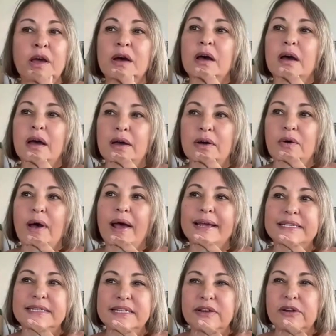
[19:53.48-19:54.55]
Oh, I
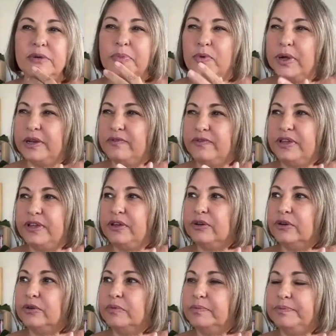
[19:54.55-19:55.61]
see your point of
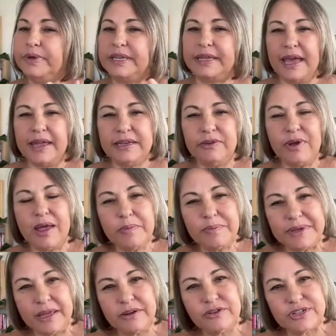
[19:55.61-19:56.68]
view, but can you help
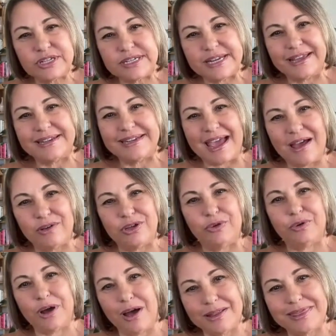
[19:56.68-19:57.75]
me understand how you
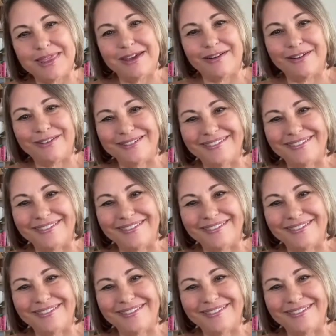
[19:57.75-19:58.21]
got there?